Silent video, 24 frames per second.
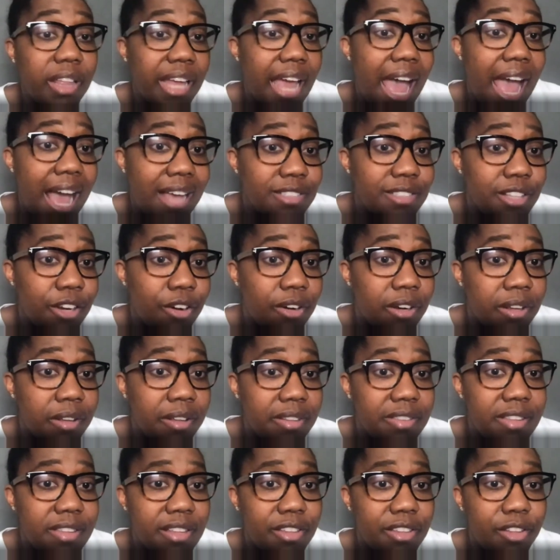asked her
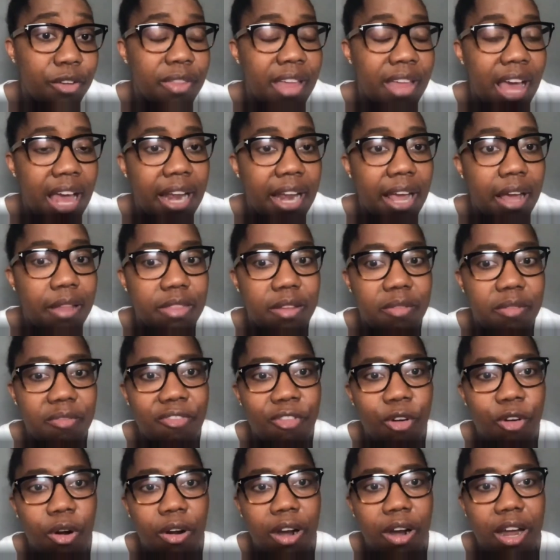to do that anthem
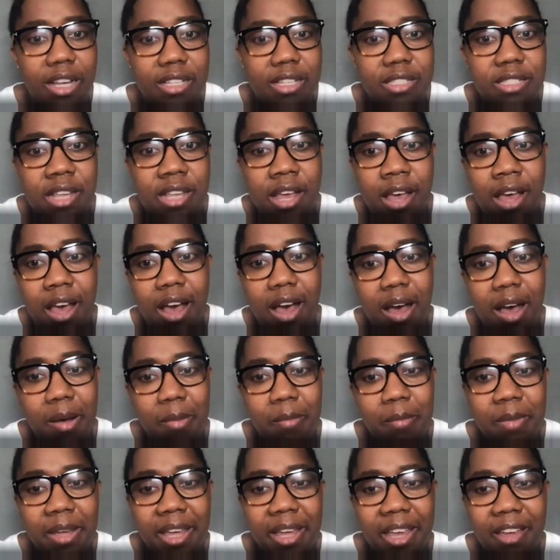for us.
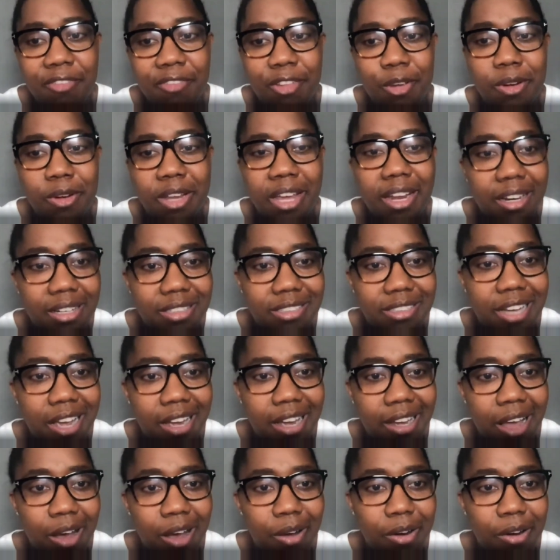If you didn't
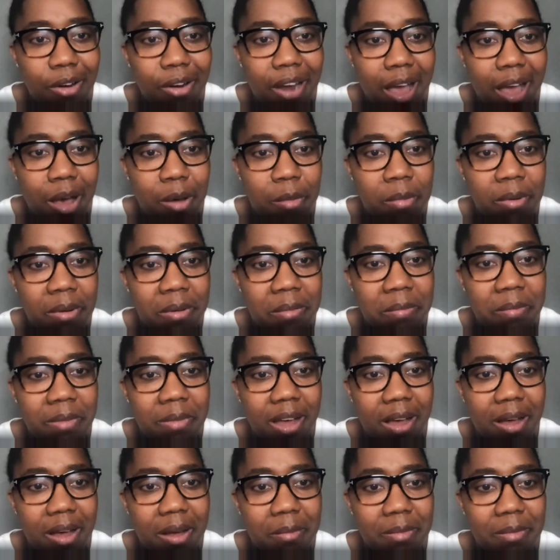check out her album
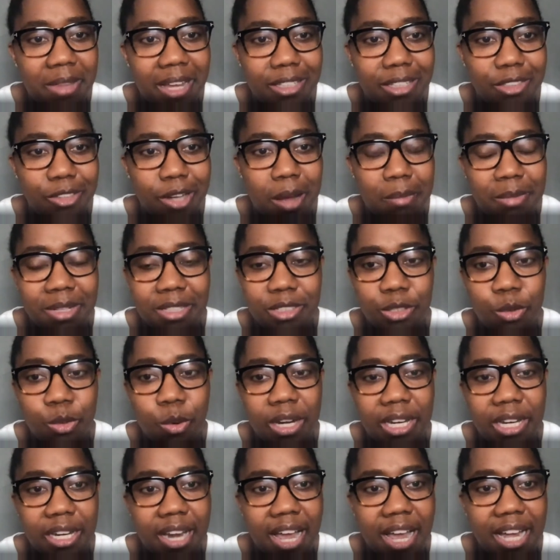that dropped in
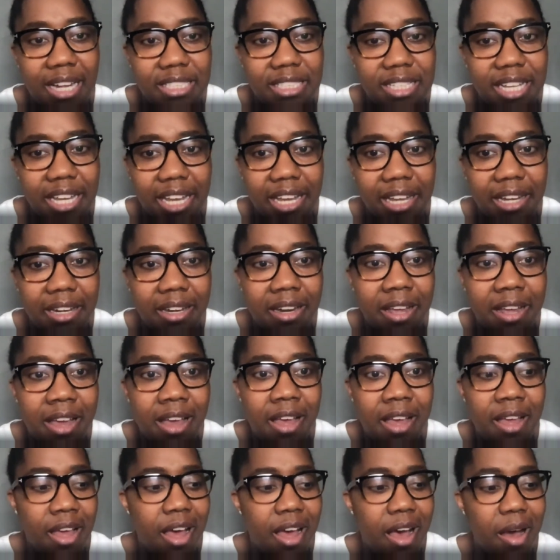2019,
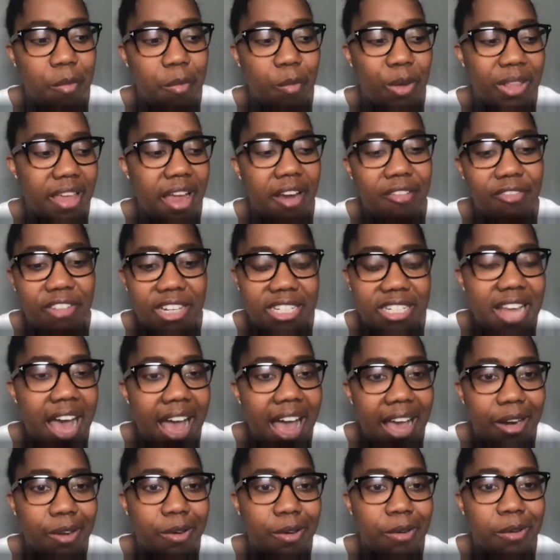with every
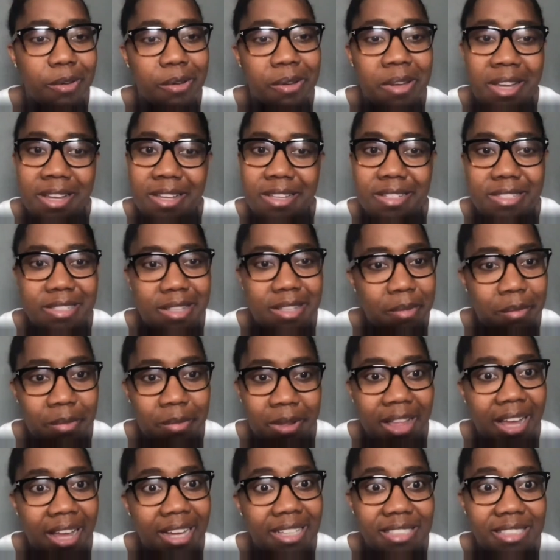title
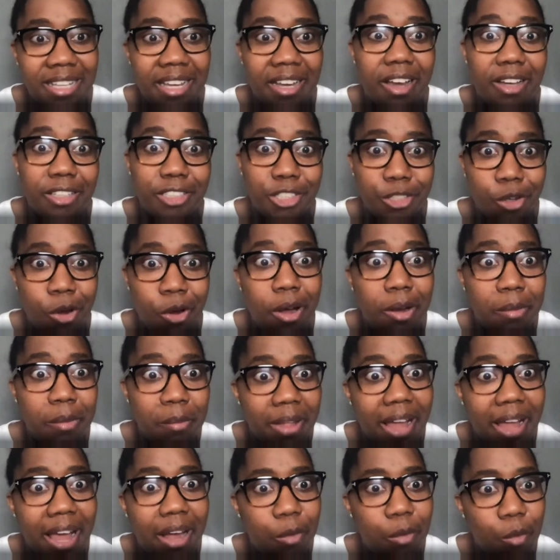symbolizing a strong
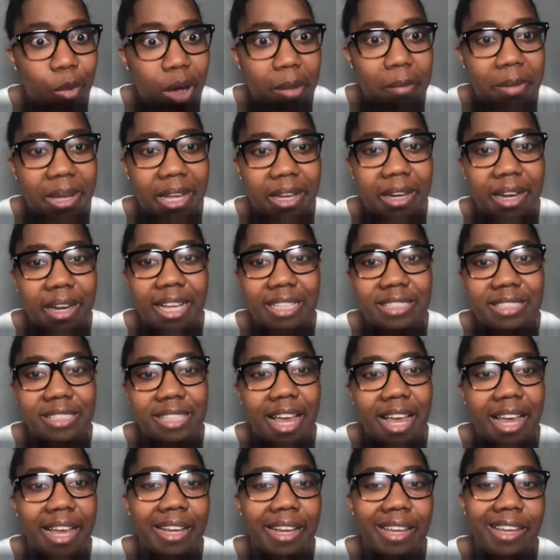Black woman, it's
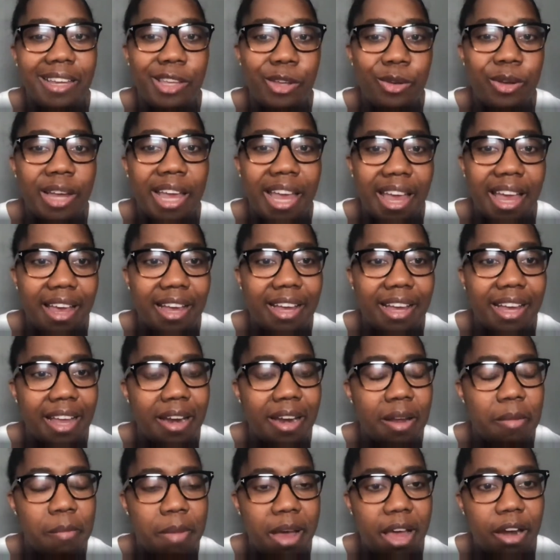like you can't get
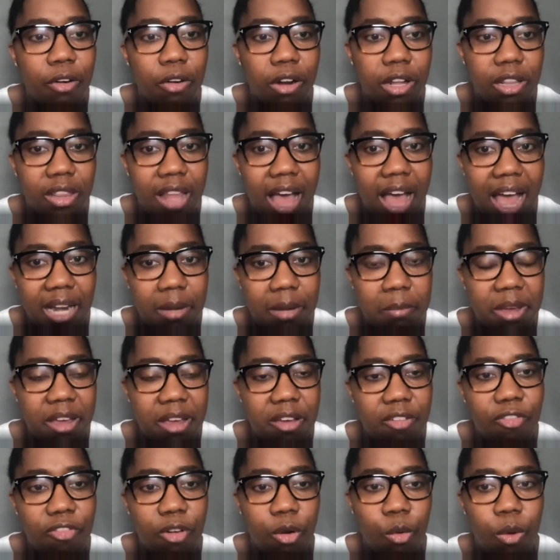a better alignment
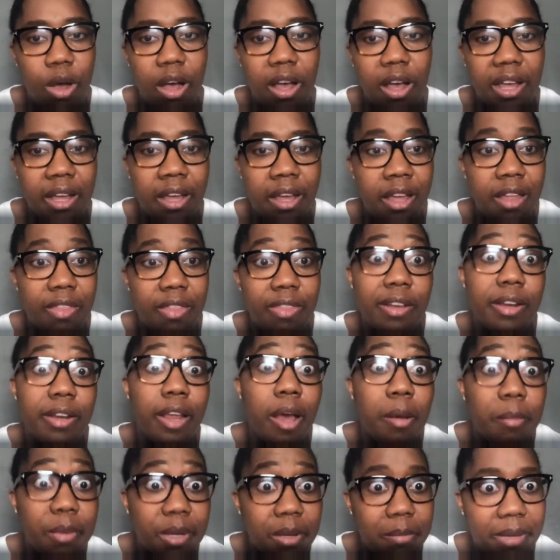for what the
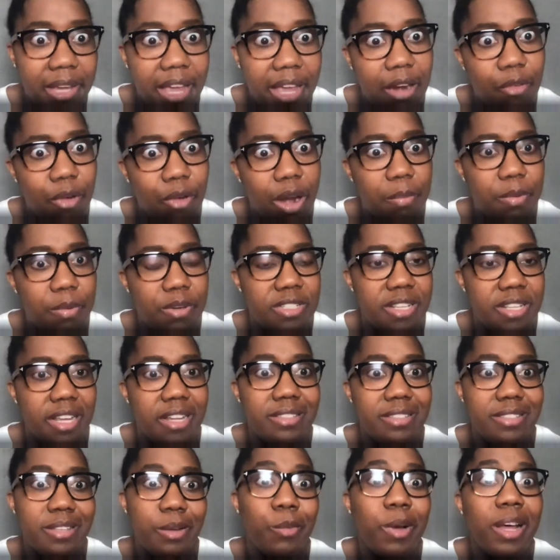WNBA
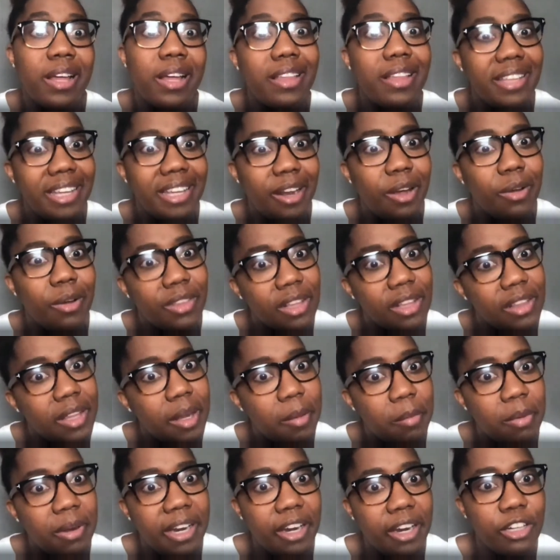represents and what, you know, the
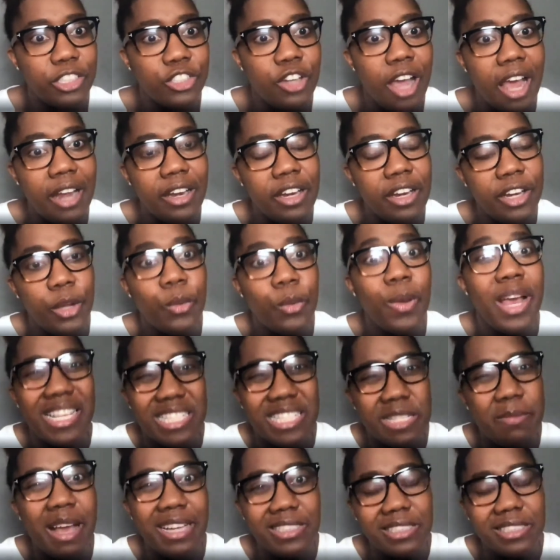Liberty are trying to do,
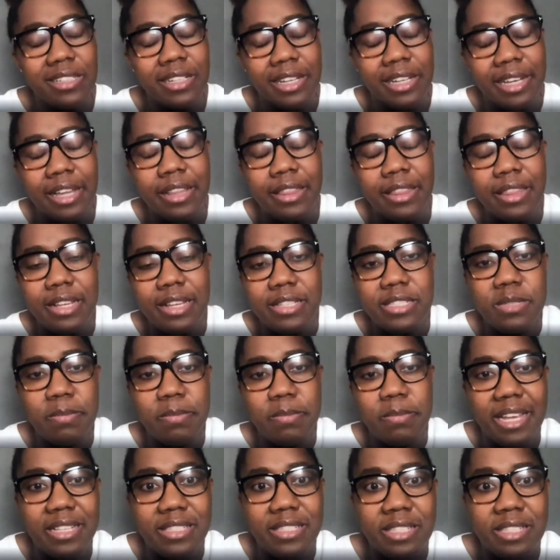especially in this space.